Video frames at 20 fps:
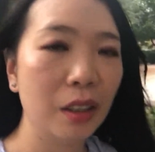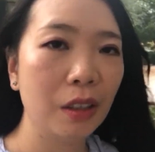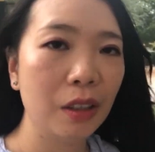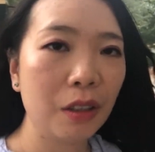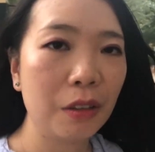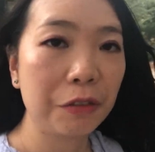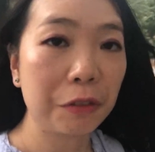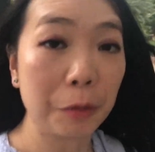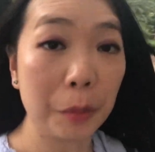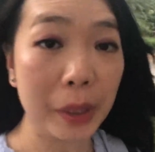
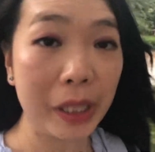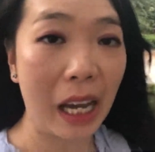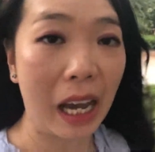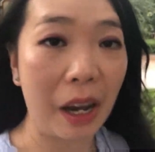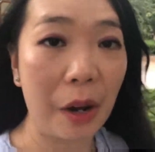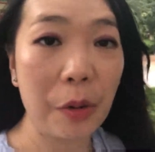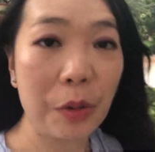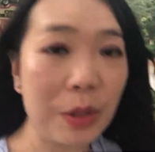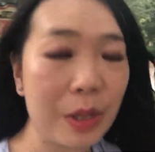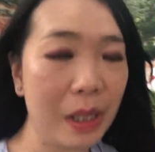For me, I
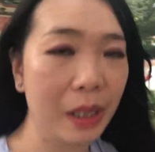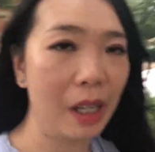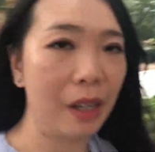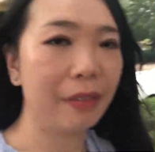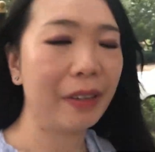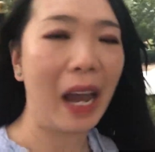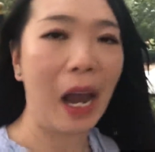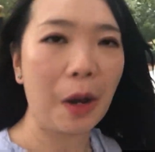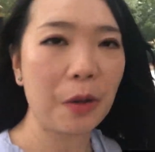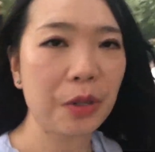always love
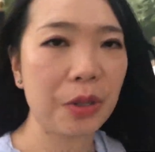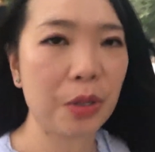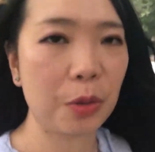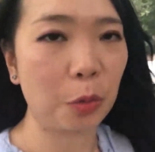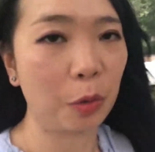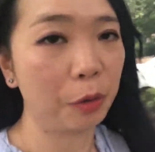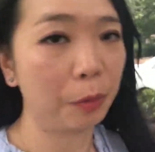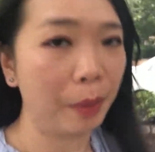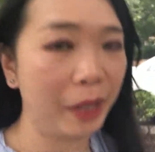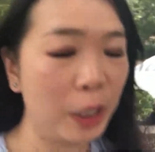houses
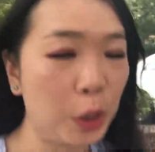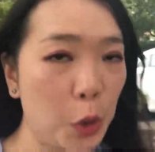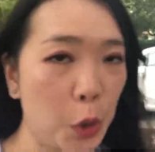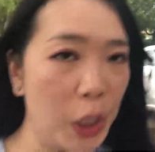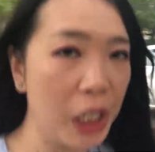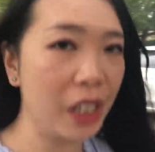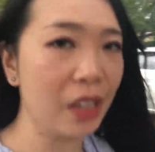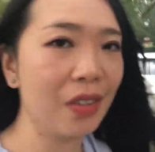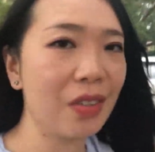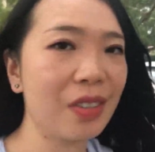with big
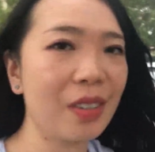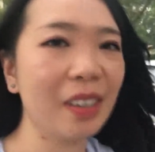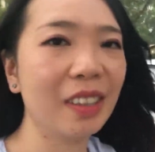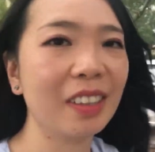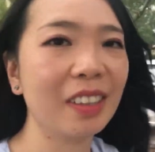trees.